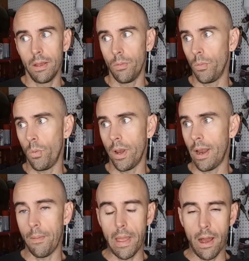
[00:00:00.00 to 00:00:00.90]
when
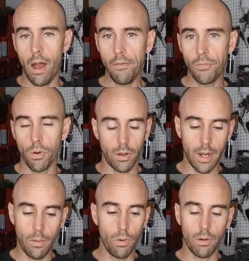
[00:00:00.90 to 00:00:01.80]
I'm off work, and
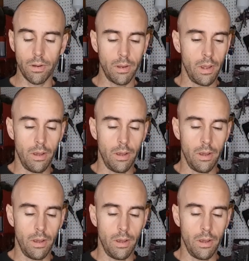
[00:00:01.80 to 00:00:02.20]
I work